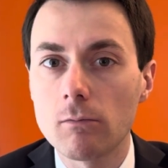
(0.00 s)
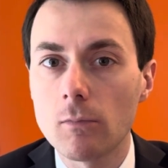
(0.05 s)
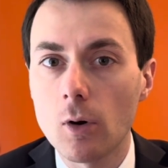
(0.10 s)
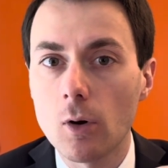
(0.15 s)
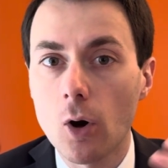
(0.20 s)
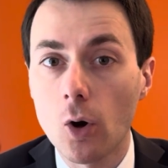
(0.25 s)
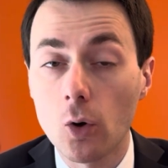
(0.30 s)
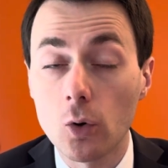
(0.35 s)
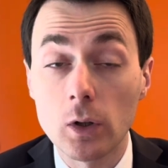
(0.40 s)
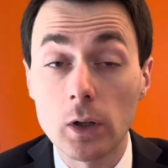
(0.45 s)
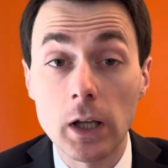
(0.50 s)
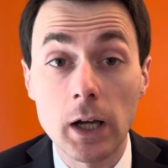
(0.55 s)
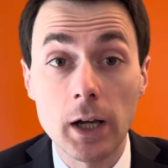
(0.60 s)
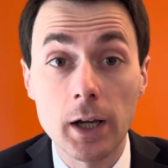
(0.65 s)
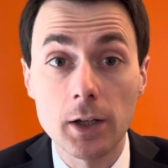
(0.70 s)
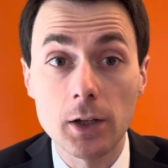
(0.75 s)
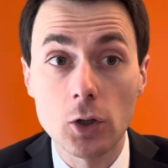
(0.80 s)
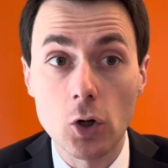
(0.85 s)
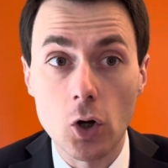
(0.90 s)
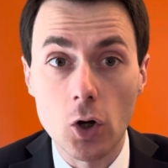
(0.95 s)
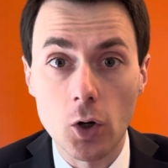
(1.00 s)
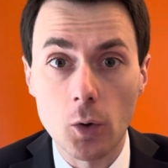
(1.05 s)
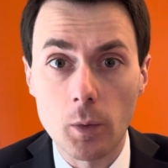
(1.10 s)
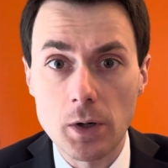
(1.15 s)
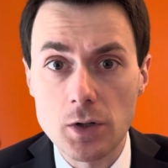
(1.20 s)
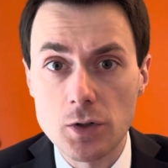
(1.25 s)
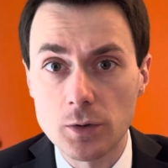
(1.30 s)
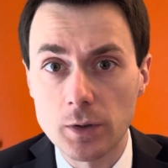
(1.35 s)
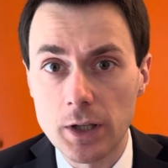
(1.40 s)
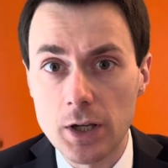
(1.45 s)
online.
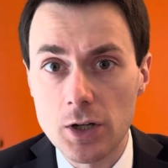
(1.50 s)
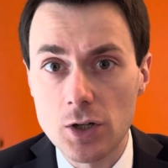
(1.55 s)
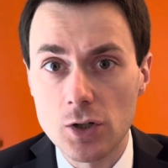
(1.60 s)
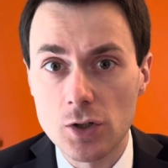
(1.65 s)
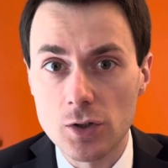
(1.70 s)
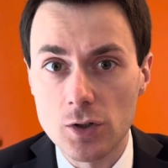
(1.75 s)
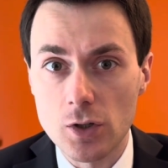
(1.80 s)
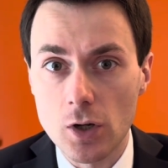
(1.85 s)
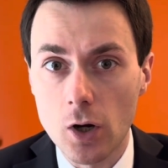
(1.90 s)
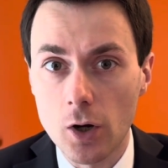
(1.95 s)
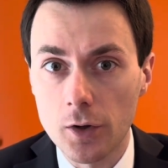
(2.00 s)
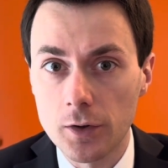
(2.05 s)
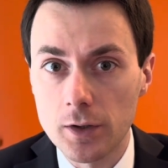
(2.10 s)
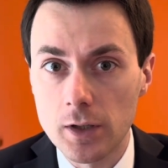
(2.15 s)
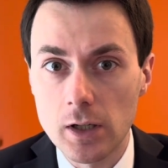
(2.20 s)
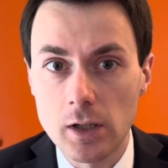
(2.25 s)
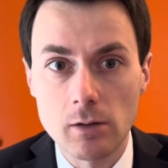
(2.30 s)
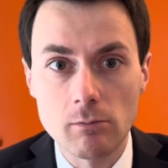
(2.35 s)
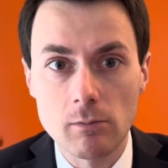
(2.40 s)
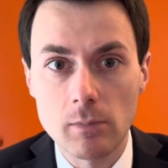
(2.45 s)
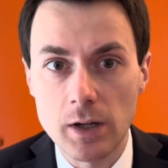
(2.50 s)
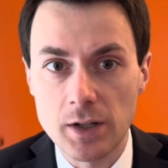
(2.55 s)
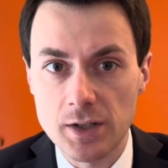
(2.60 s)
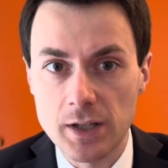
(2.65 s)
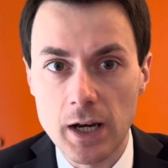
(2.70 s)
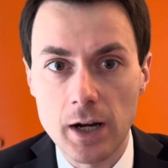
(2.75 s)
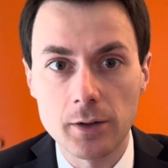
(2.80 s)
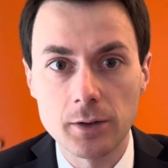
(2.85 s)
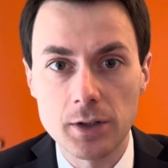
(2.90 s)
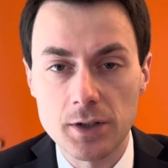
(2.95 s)
Congratulations on the
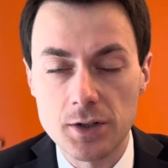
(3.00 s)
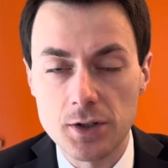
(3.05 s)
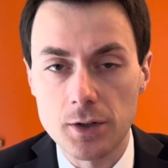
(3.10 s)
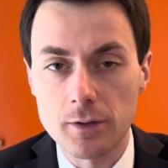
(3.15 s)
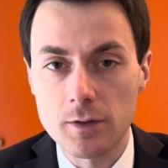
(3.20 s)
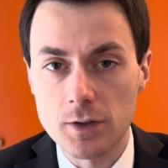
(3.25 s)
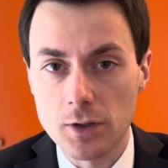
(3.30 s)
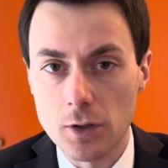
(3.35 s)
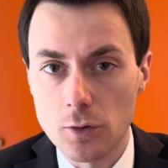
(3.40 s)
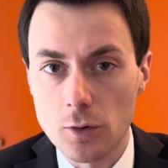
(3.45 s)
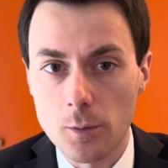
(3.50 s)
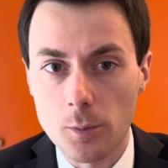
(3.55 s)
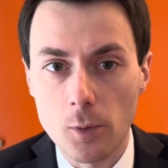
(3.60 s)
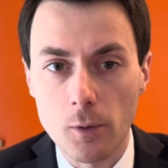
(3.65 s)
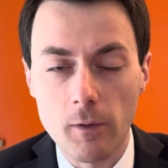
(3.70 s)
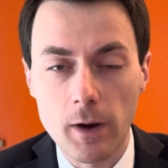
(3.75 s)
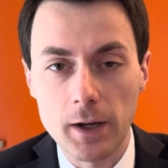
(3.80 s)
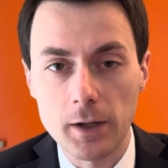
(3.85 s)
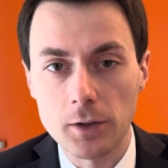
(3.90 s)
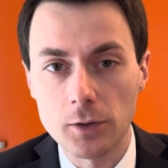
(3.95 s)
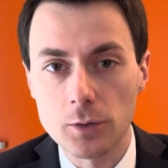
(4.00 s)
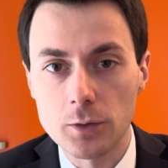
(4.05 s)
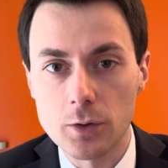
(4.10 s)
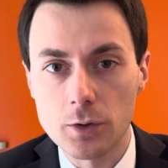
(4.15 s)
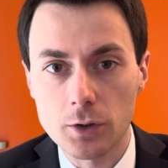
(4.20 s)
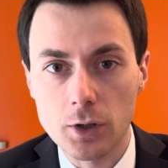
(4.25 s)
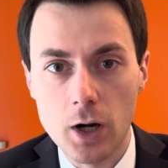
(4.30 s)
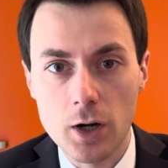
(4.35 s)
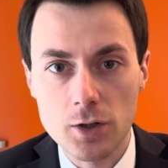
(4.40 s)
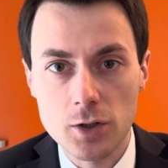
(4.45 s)
astounding service that you're providing to your
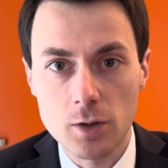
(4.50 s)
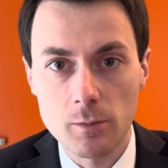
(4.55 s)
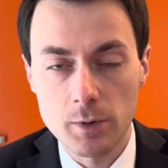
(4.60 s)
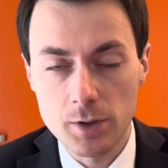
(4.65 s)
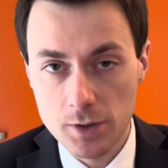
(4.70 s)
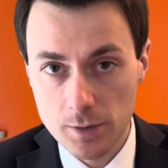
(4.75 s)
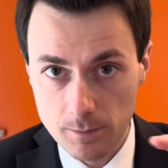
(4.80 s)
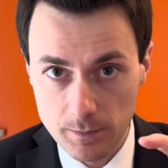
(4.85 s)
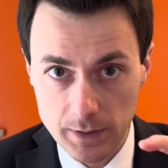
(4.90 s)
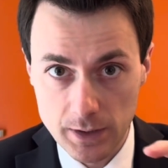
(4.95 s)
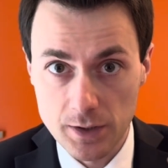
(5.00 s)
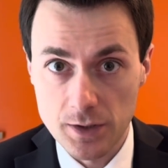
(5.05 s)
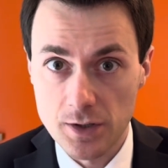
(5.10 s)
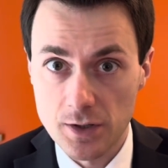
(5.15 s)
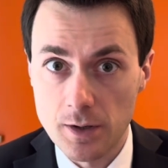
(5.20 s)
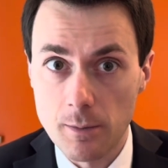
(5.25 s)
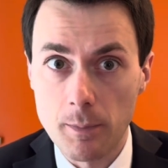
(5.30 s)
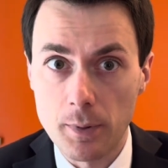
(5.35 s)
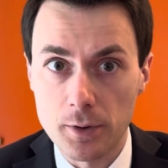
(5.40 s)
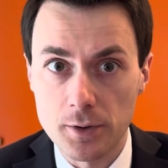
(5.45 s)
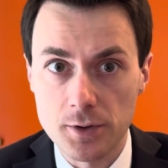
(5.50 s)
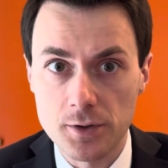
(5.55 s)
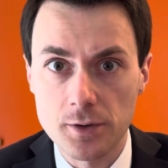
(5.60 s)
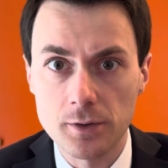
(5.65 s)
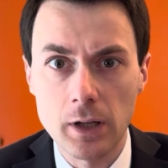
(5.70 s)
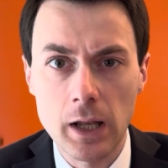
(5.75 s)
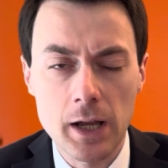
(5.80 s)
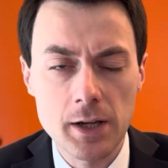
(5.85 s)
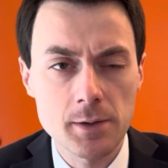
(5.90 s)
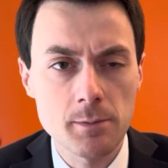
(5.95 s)
customers. This is the
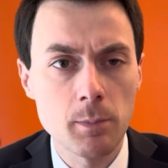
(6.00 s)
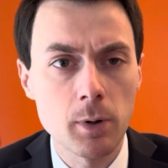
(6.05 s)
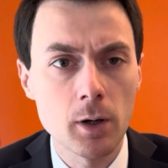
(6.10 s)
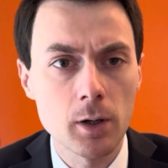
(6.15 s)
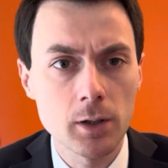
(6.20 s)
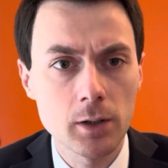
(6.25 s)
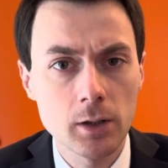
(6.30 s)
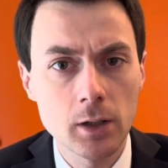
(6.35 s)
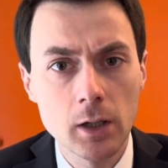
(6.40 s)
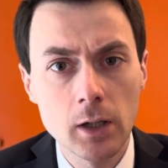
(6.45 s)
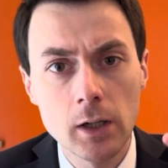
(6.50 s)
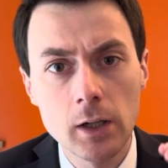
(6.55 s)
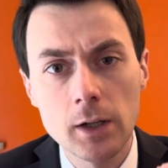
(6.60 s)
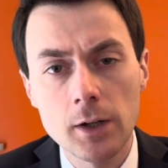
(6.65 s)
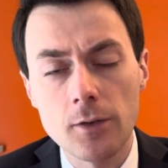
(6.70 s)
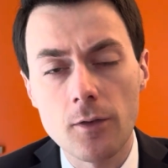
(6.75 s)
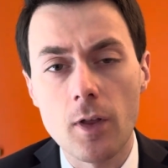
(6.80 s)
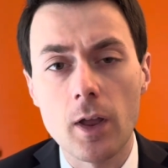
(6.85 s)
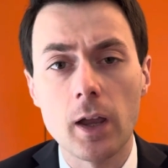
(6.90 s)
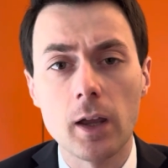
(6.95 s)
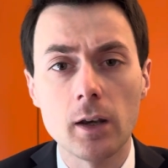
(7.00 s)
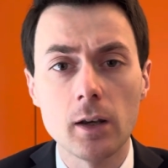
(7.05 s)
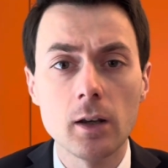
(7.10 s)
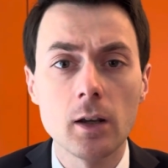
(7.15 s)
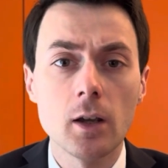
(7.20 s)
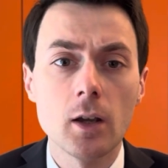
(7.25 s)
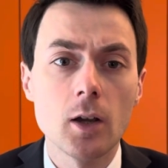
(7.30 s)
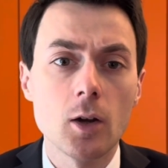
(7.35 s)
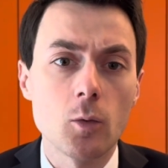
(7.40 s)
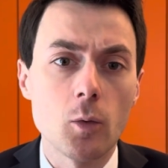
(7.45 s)
personalized part. Then
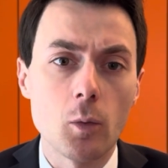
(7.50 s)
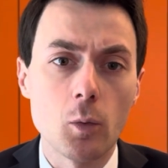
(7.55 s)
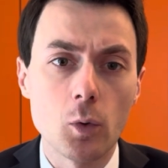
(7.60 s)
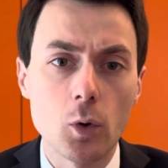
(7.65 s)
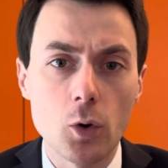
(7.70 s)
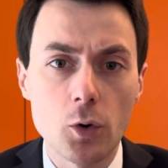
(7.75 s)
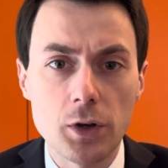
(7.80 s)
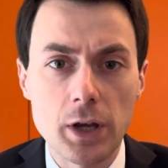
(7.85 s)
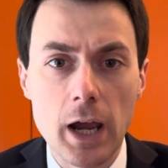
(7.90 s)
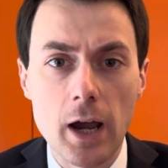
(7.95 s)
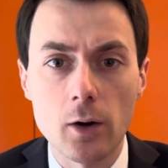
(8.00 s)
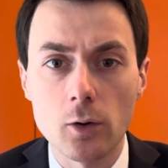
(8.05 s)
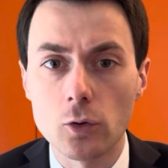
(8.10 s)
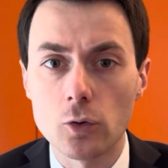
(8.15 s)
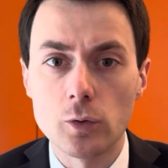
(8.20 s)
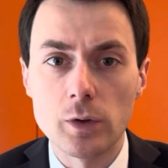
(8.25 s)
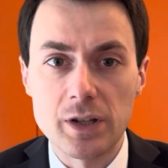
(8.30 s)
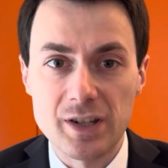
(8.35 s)
we will go down to the